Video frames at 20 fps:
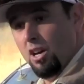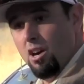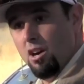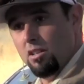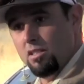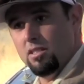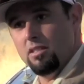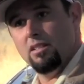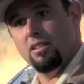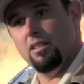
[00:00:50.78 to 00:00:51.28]

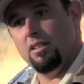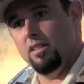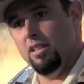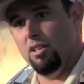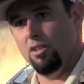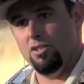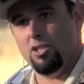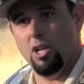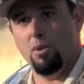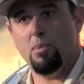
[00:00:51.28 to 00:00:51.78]
dogs you
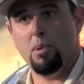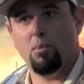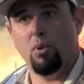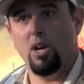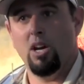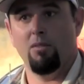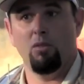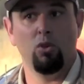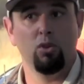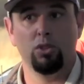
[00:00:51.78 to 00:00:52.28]
know, some people
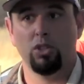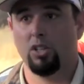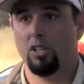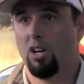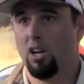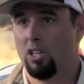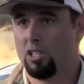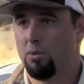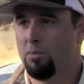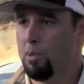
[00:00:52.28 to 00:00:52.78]
have older
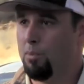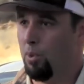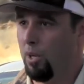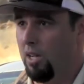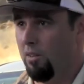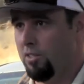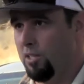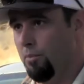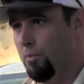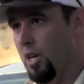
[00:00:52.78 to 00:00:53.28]
dogs, some people
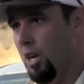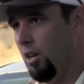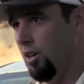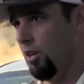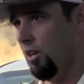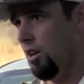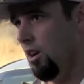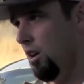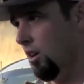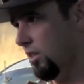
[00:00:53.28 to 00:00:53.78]
have some
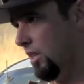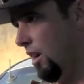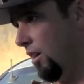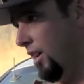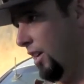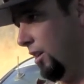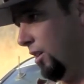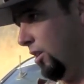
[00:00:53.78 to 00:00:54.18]
younger dogs out